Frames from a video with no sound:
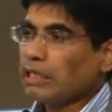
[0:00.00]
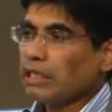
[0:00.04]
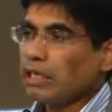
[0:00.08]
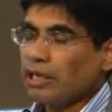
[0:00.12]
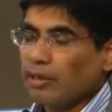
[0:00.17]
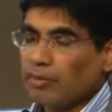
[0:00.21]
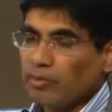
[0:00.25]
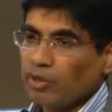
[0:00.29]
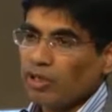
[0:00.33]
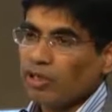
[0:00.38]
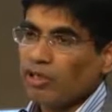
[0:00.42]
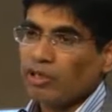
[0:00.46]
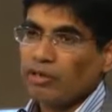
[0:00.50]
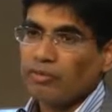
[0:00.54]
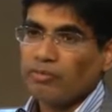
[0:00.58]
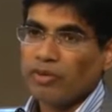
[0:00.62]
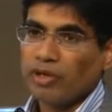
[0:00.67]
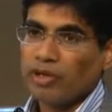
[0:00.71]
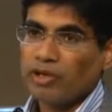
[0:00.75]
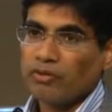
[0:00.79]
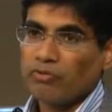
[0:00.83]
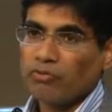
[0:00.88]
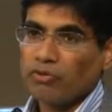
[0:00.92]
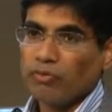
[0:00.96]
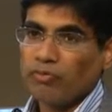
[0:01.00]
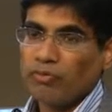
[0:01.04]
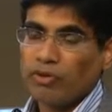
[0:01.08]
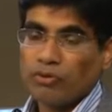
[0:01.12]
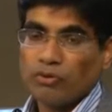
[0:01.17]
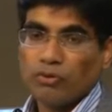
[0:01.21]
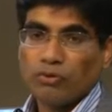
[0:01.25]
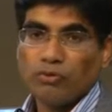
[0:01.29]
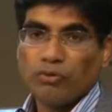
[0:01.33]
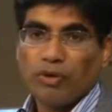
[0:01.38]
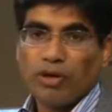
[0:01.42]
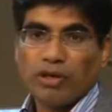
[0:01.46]
and became men and women
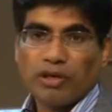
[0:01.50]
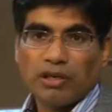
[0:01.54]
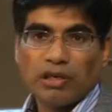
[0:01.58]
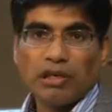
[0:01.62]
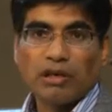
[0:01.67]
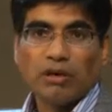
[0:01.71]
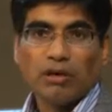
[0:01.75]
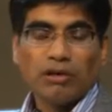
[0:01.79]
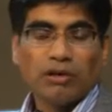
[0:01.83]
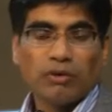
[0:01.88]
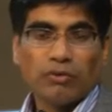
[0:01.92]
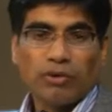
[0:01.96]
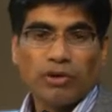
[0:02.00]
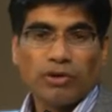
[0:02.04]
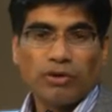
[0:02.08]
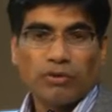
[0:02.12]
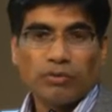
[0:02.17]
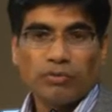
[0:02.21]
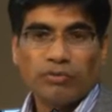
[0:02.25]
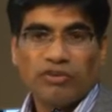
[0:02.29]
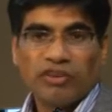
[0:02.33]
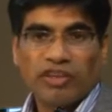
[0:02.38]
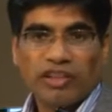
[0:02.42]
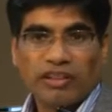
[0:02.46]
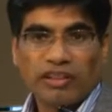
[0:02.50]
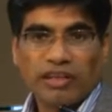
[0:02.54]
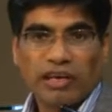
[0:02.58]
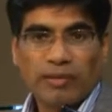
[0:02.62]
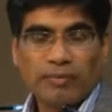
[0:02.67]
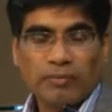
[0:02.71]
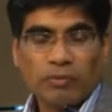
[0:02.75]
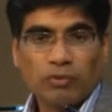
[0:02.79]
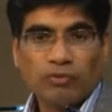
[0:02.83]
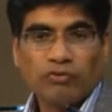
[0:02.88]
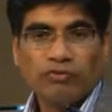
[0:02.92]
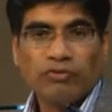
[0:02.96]
who went all the way to
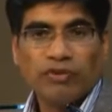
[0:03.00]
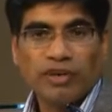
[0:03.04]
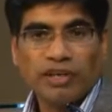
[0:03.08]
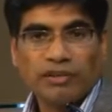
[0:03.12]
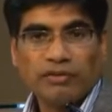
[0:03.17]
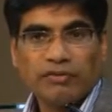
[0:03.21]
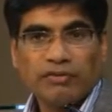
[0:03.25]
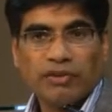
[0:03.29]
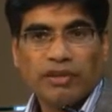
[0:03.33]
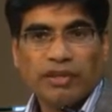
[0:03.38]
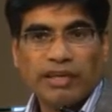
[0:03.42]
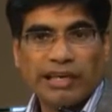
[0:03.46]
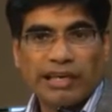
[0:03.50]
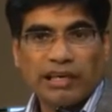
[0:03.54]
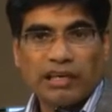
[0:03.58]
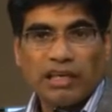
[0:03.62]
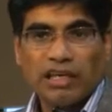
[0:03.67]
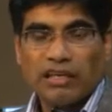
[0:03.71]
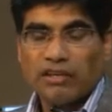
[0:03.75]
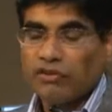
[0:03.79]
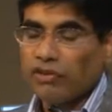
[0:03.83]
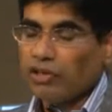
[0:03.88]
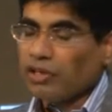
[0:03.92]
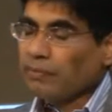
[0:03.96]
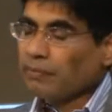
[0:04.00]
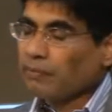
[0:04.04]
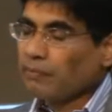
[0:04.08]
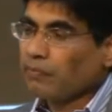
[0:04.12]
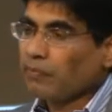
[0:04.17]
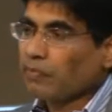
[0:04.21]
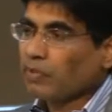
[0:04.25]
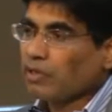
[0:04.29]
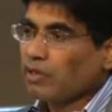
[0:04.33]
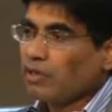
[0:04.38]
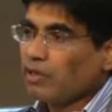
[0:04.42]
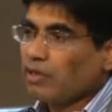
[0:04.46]
Vietnam to fight for their country.
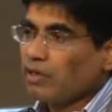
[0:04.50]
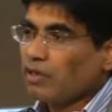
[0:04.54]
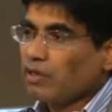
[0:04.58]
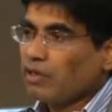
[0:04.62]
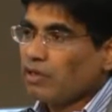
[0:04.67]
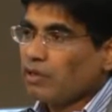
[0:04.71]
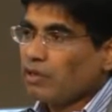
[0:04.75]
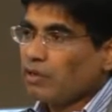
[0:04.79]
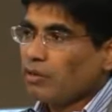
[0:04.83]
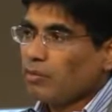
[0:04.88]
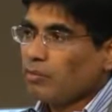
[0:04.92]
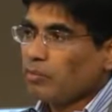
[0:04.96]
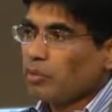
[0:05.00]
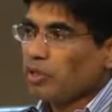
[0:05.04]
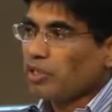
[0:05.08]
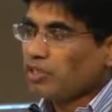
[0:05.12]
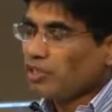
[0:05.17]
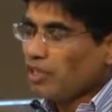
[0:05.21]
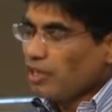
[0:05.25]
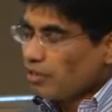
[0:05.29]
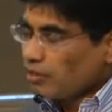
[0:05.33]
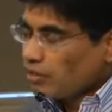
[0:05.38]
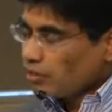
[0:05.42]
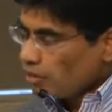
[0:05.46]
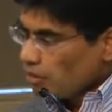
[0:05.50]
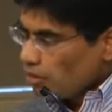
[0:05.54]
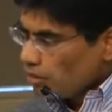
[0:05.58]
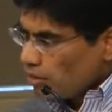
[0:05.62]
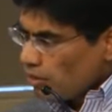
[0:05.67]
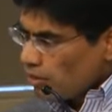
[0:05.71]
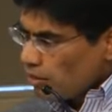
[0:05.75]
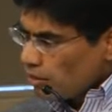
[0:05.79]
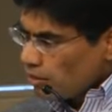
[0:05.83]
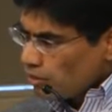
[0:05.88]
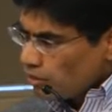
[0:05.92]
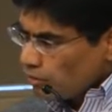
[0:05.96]
But yet,
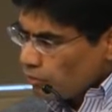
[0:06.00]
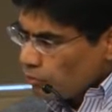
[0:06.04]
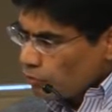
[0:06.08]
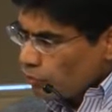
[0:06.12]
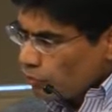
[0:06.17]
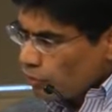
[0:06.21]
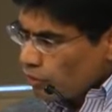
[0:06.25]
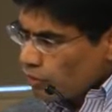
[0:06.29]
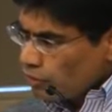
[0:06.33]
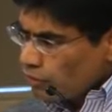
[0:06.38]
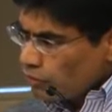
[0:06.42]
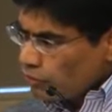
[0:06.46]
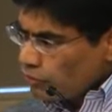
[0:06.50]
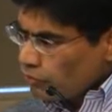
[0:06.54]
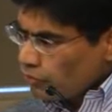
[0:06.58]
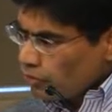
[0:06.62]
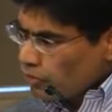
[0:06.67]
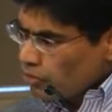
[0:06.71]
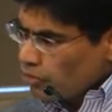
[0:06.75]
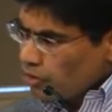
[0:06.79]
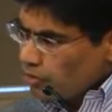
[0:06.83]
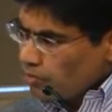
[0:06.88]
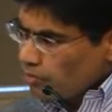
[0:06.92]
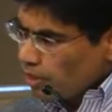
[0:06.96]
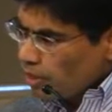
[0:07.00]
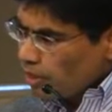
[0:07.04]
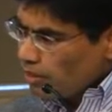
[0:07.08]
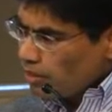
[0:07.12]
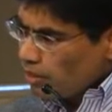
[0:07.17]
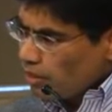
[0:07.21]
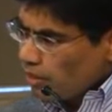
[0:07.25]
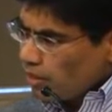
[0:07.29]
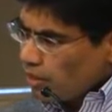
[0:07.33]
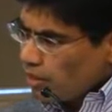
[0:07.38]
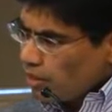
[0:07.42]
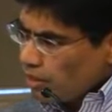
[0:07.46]
the words written by
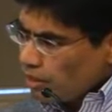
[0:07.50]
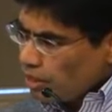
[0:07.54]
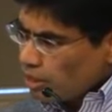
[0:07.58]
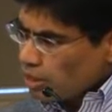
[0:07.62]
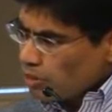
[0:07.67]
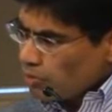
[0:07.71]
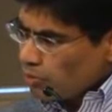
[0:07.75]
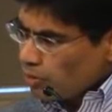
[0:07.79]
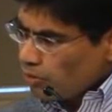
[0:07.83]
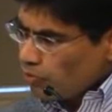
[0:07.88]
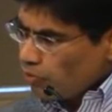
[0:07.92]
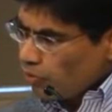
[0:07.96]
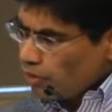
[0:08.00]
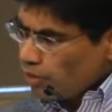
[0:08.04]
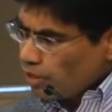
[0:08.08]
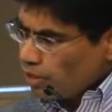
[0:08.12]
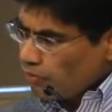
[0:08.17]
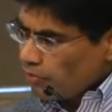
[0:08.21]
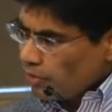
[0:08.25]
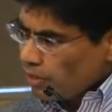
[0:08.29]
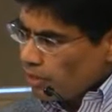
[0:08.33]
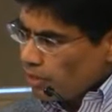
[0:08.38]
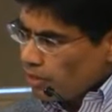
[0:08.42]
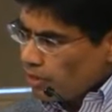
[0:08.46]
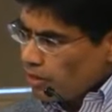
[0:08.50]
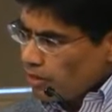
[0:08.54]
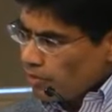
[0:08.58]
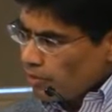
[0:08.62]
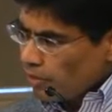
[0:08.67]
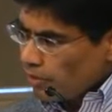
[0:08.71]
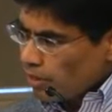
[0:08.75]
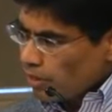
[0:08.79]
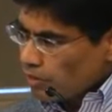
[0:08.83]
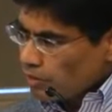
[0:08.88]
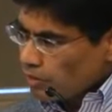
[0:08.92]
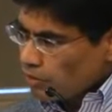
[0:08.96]
their classmates when they were in the
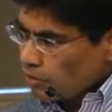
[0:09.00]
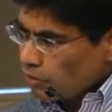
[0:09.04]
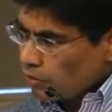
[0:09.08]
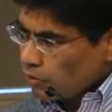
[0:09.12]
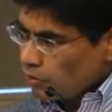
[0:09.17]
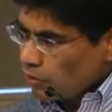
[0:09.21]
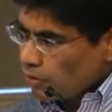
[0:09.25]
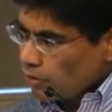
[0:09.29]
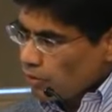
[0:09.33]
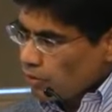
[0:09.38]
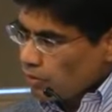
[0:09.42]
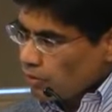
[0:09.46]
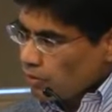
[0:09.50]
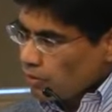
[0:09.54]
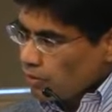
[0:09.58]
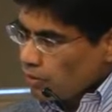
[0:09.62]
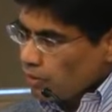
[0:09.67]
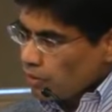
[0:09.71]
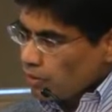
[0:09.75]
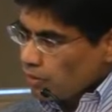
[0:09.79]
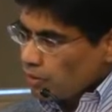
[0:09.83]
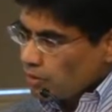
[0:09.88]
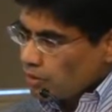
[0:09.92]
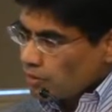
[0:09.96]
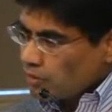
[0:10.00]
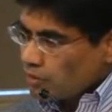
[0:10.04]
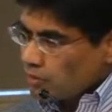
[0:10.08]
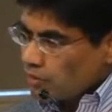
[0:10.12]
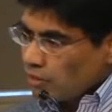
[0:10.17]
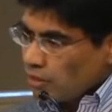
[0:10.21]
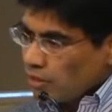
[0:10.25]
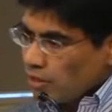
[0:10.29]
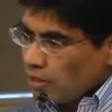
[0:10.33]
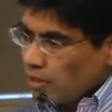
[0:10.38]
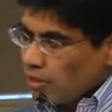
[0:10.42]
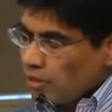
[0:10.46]
middle school
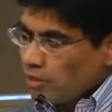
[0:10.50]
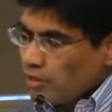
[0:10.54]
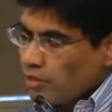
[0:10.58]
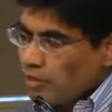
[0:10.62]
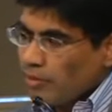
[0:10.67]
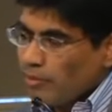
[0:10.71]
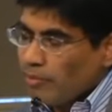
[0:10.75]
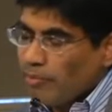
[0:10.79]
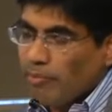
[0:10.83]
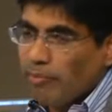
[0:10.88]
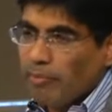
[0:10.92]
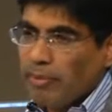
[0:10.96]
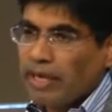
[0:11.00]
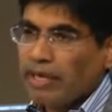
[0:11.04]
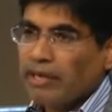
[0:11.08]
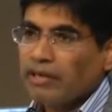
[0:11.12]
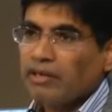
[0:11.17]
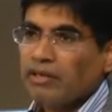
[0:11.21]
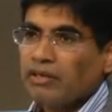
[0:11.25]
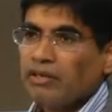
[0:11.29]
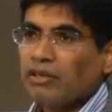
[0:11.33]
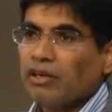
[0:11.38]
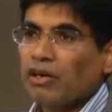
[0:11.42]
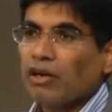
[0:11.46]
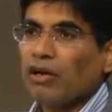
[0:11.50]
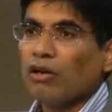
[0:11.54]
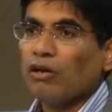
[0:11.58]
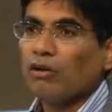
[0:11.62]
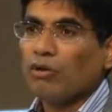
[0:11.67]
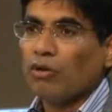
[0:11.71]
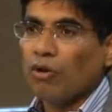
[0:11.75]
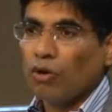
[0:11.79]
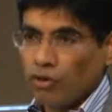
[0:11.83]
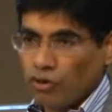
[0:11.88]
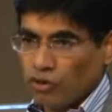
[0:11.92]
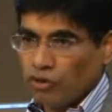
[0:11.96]
still meant a
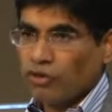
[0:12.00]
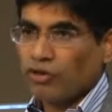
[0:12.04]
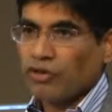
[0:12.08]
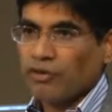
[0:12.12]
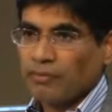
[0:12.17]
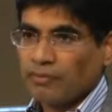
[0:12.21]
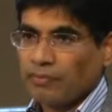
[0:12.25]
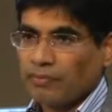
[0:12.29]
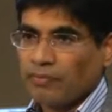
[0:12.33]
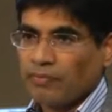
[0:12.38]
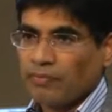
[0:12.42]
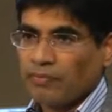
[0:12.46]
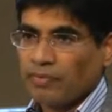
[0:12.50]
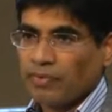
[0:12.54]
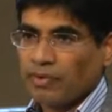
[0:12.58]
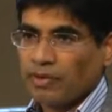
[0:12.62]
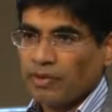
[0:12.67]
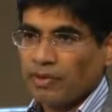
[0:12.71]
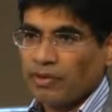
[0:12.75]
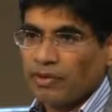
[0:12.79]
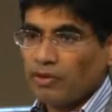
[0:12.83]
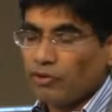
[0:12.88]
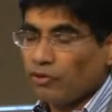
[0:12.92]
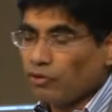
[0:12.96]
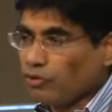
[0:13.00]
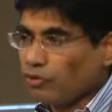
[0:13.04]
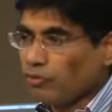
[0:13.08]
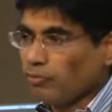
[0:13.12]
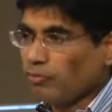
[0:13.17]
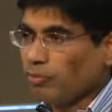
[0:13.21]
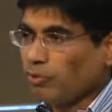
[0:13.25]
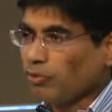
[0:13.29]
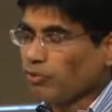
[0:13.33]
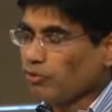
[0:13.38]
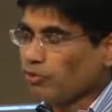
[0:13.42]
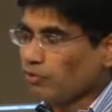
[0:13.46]
lot. you're
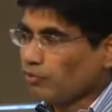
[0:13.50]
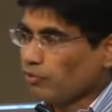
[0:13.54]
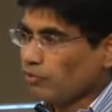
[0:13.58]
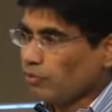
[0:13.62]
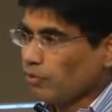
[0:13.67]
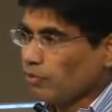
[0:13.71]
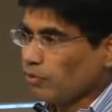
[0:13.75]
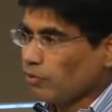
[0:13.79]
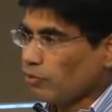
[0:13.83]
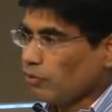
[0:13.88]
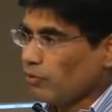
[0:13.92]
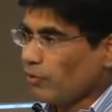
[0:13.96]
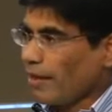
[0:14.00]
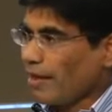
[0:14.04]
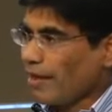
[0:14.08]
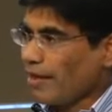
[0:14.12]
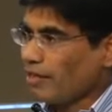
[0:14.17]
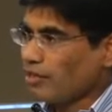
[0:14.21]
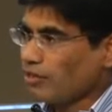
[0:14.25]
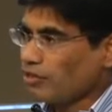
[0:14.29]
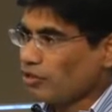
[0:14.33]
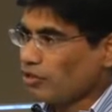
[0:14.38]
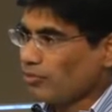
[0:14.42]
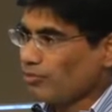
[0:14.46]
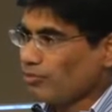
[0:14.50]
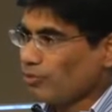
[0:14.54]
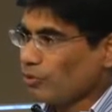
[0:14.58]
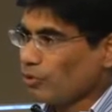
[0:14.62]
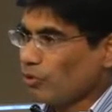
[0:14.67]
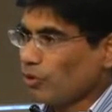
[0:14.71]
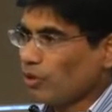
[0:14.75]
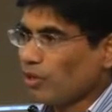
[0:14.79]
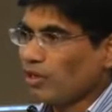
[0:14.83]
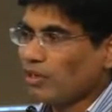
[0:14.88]
beautiful, you're handsome, you're